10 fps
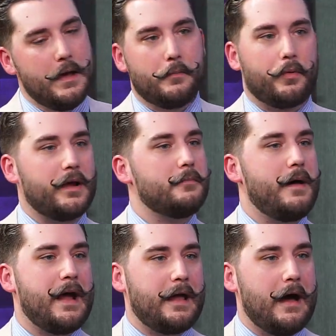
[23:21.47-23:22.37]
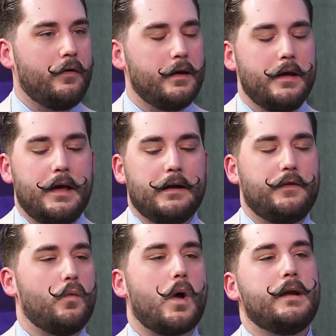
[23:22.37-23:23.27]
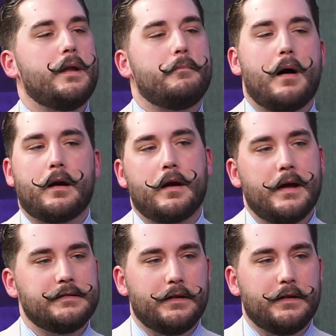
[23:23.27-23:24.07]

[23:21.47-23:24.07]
bring them back out. If you wanted to modernize